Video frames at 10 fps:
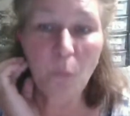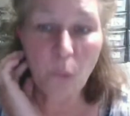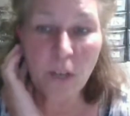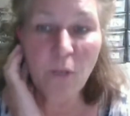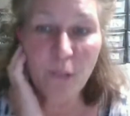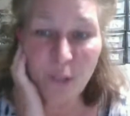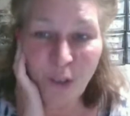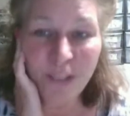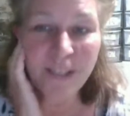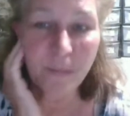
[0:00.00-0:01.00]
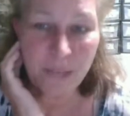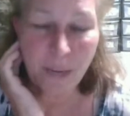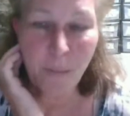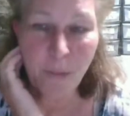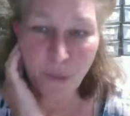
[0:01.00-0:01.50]
winner is on
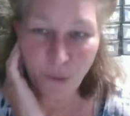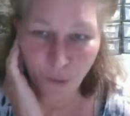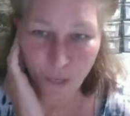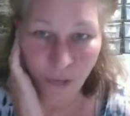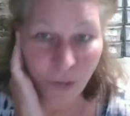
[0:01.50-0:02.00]
September 30th.